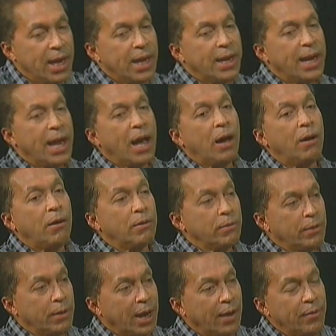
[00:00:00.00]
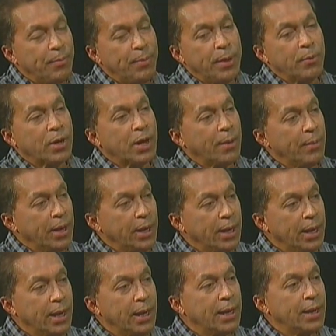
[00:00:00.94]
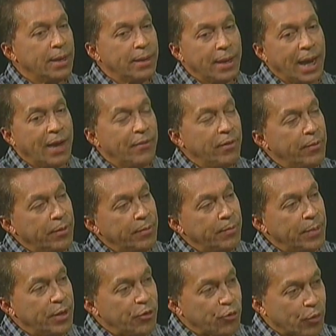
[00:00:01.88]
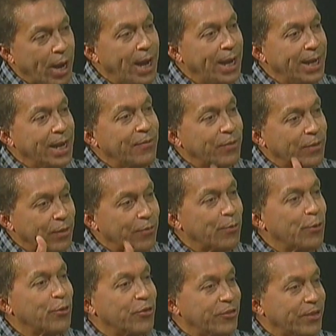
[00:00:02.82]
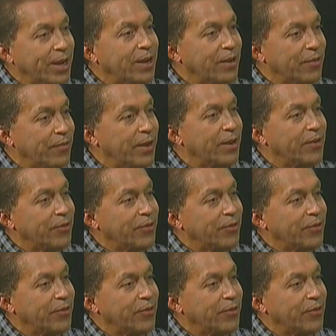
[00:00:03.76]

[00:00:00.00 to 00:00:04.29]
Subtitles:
Now, you're having people coming in and they haven't even been tried yet for their first or second offense.